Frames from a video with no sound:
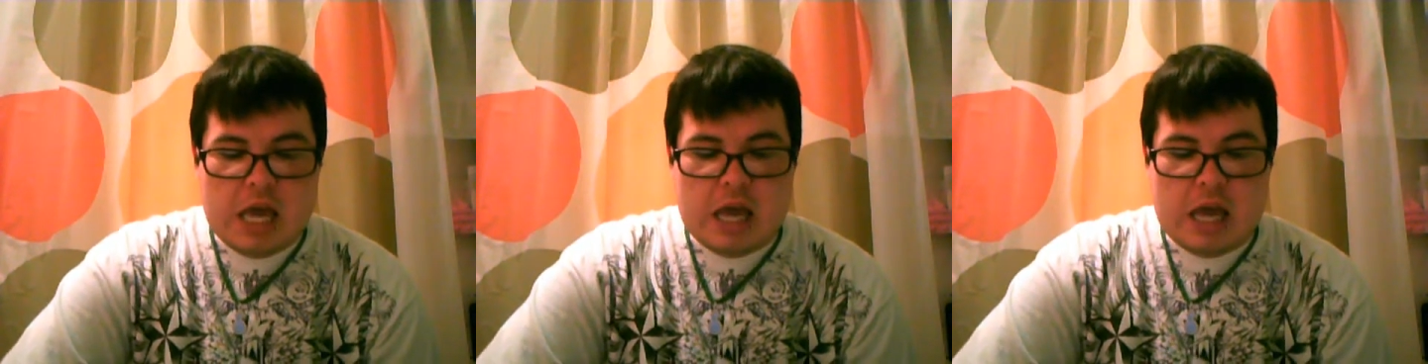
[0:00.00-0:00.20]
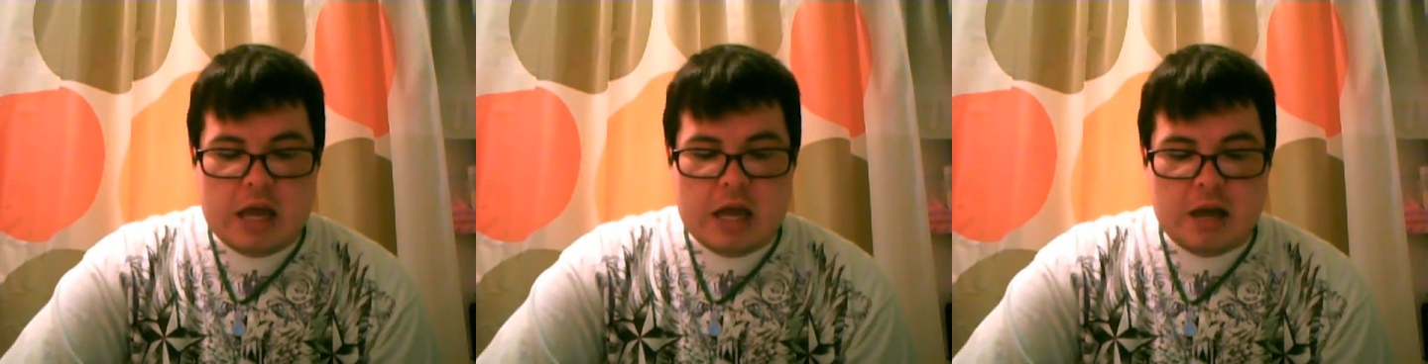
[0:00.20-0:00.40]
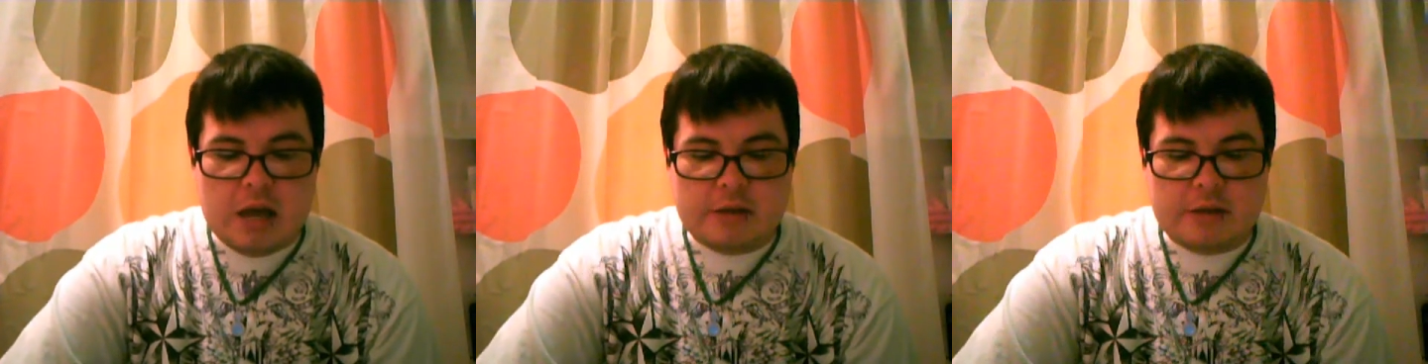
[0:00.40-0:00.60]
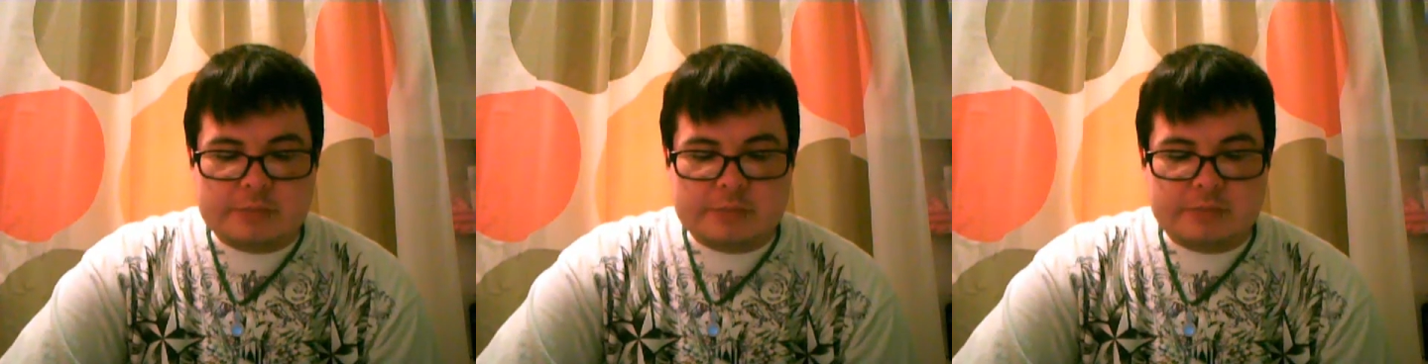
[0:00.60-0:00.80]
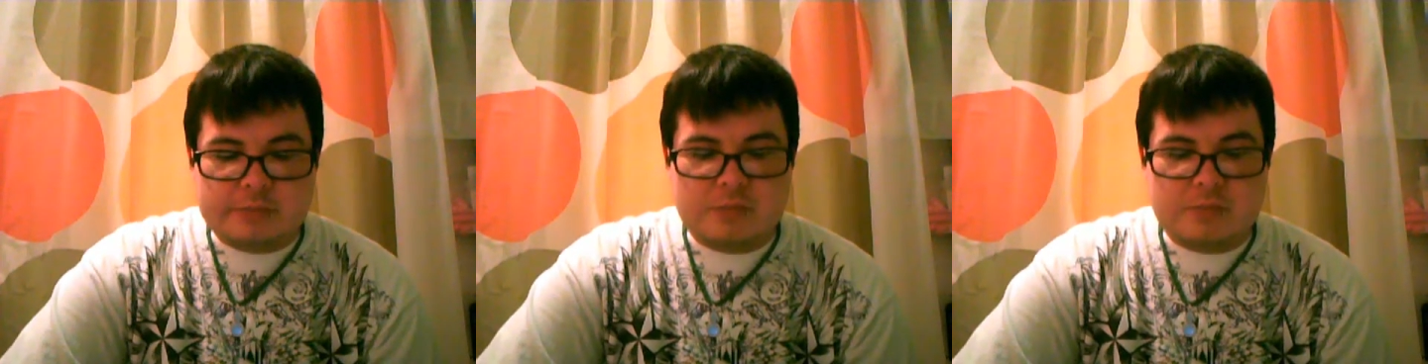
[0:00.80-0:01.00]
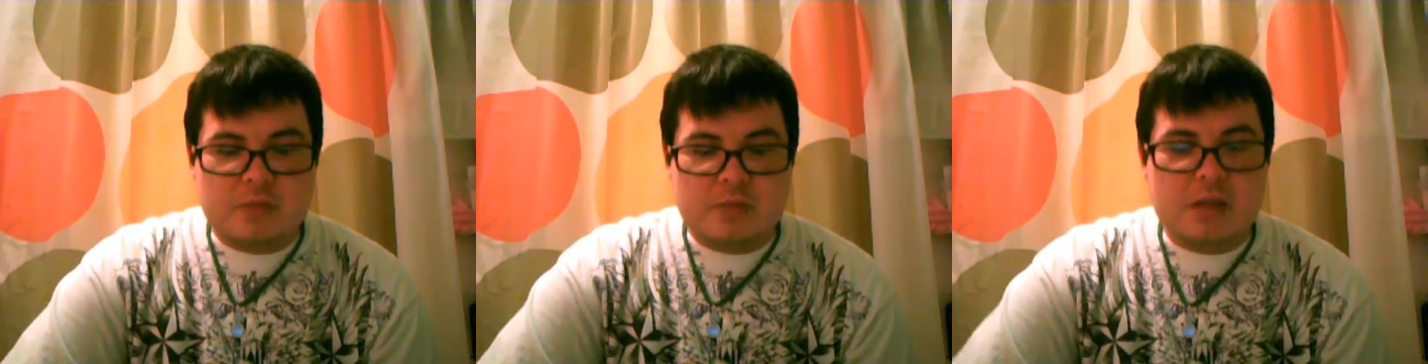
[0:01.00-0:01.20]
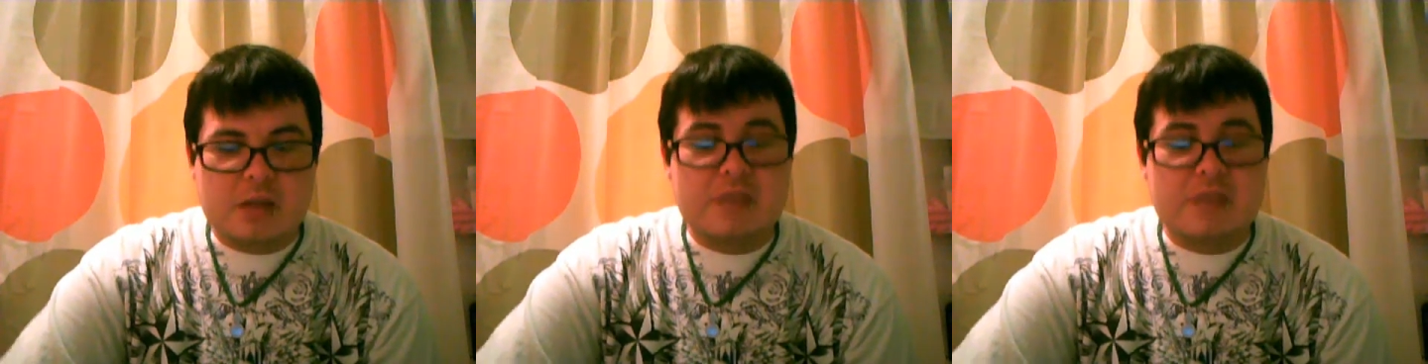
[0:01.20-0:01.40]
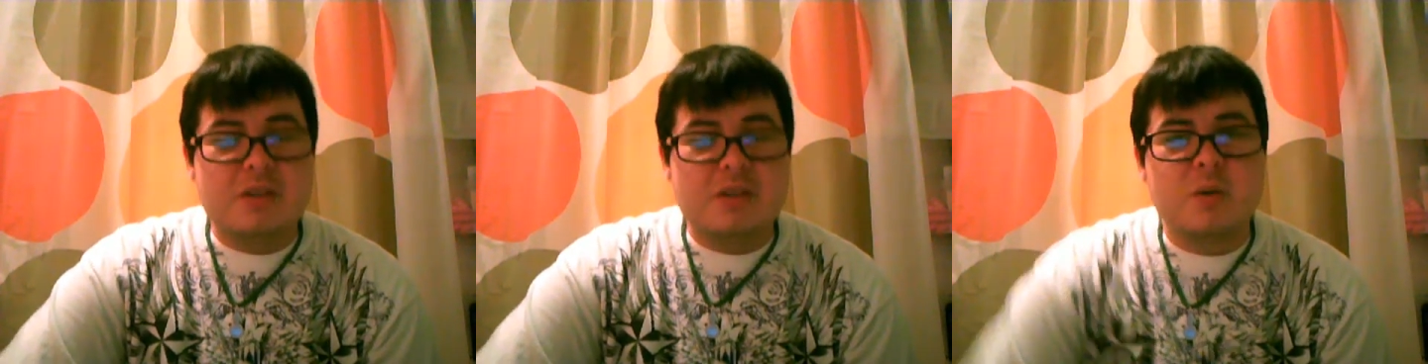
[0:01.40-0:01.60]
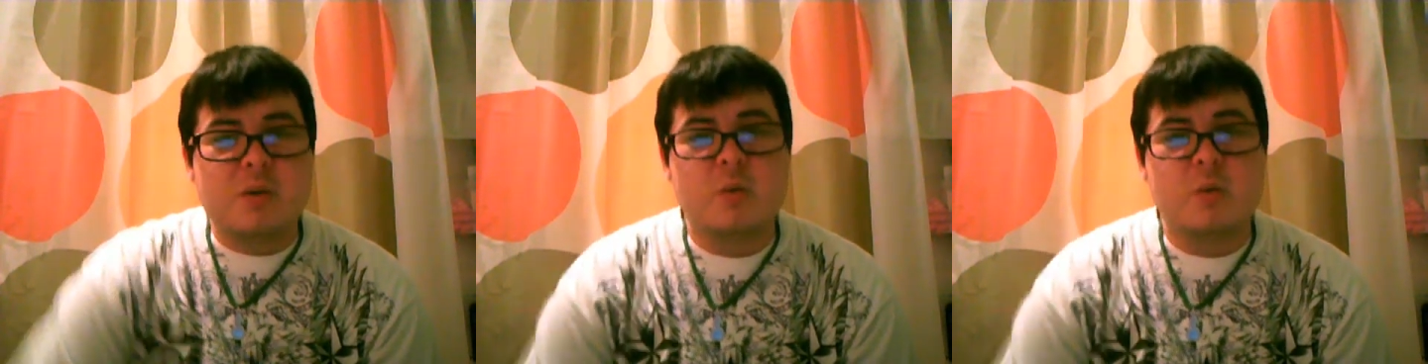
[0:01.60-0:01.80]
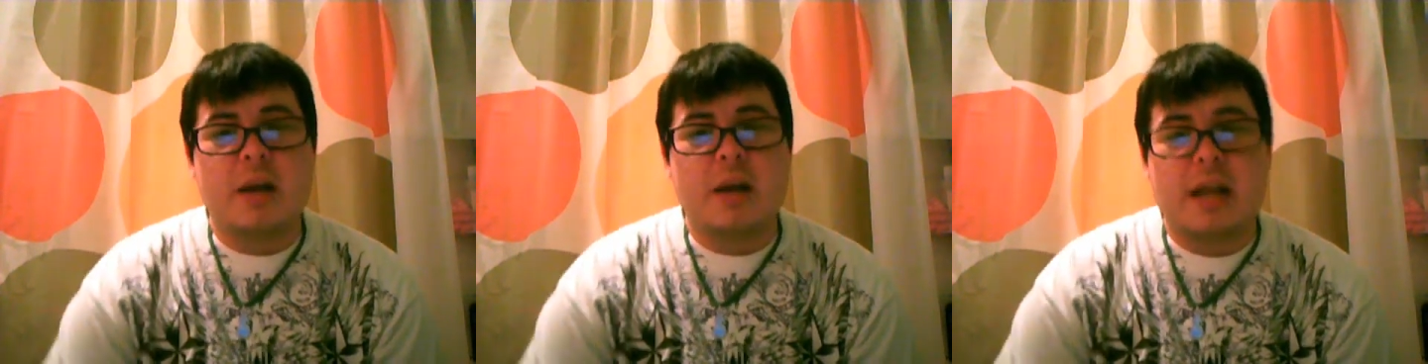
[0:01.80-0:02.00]
and even who we
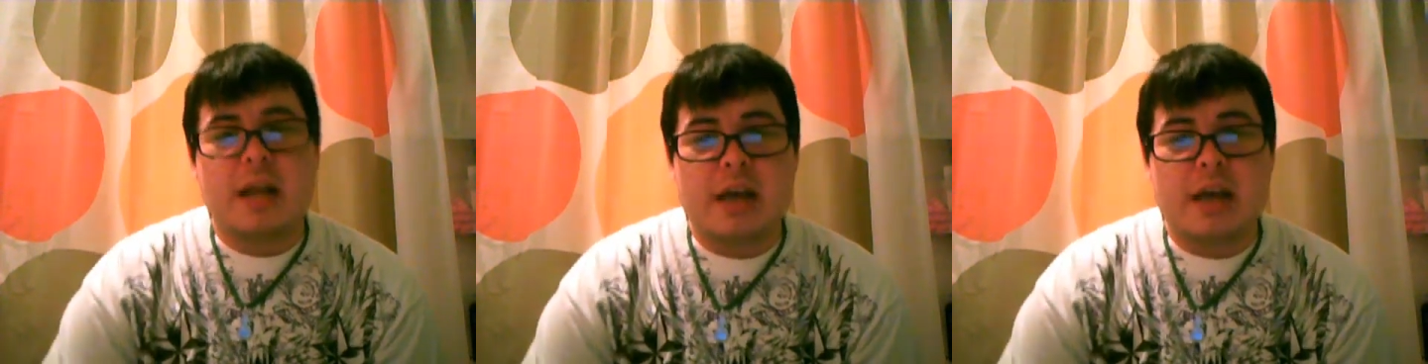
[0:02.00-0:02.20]
might hang